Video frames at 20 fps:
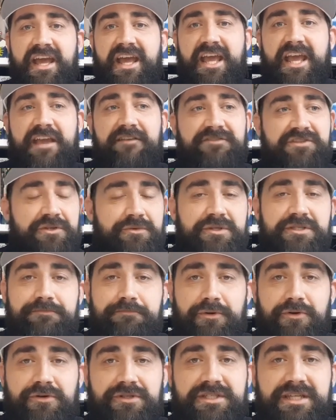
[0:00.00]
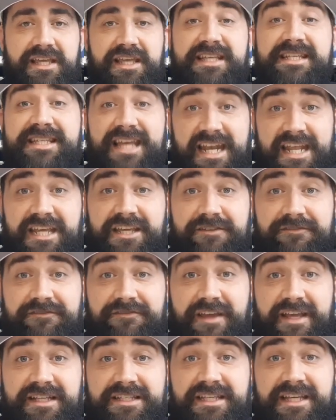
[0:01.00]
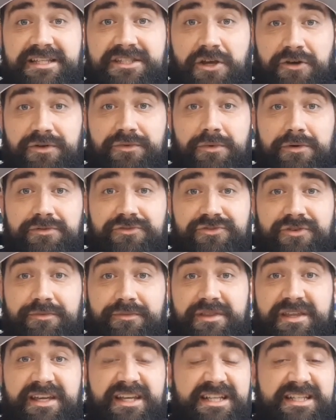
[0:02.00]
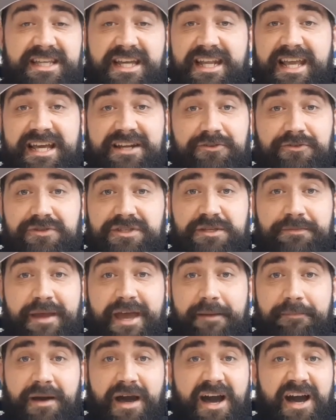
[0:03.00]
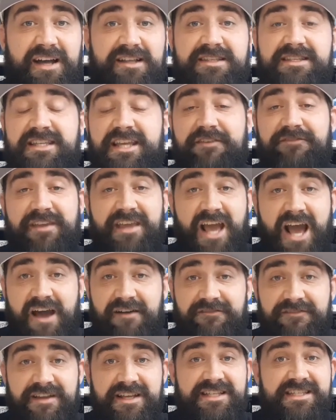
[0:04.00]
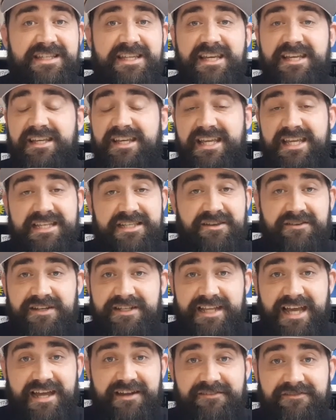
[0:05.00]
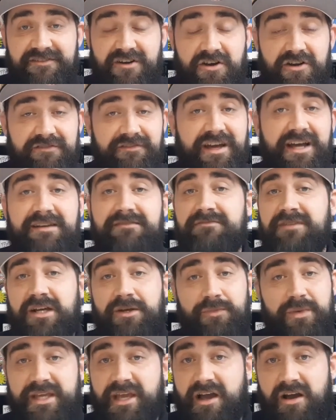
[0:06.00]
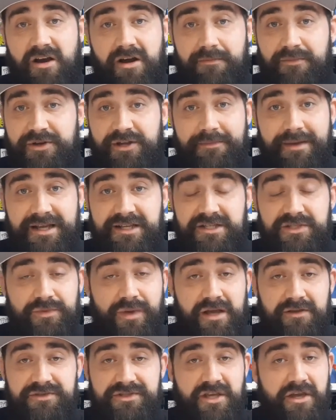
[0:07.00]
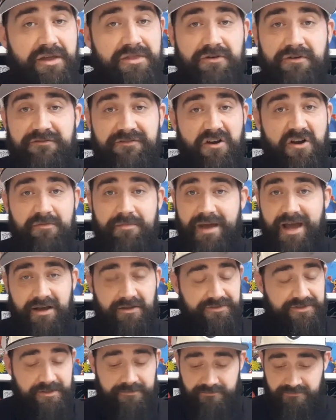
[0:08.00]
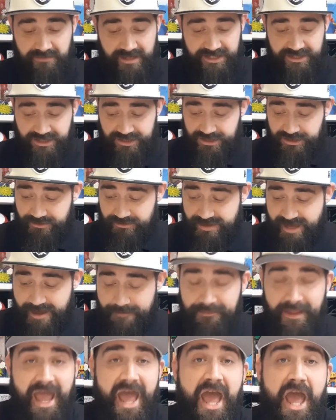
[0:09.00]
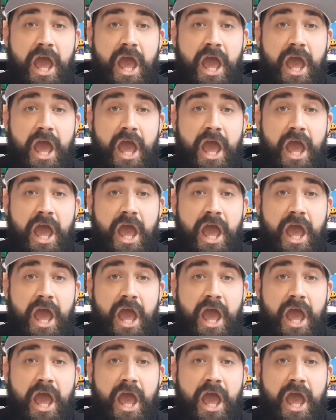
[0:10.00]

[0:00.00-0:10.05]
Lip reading: If someone's bought it, he said he could fix it. I told him what was wrong with it. He said he had all the spare parts. If he can't fix it, he's only down a £5 and we get our money back as well. So I thought £5, let's just do that.